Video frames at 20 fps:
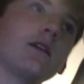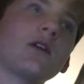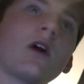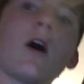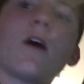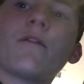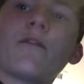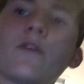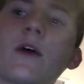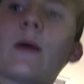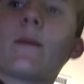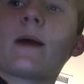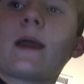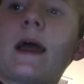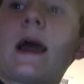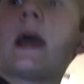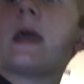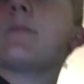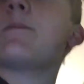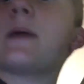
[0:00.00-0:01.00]
I cannot
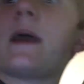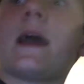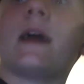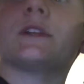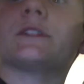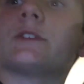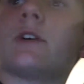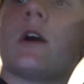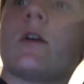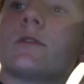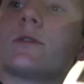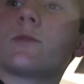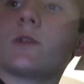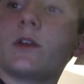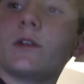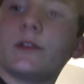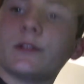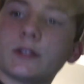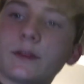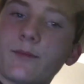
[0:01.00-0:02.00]
find my iPad, so I
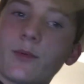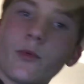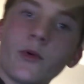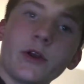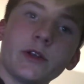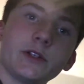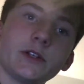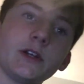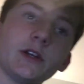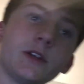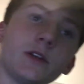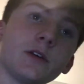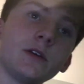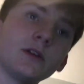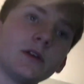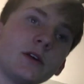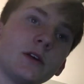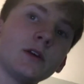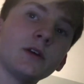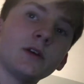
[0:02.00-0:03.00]
was really
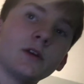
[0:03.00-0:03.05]
disappointed.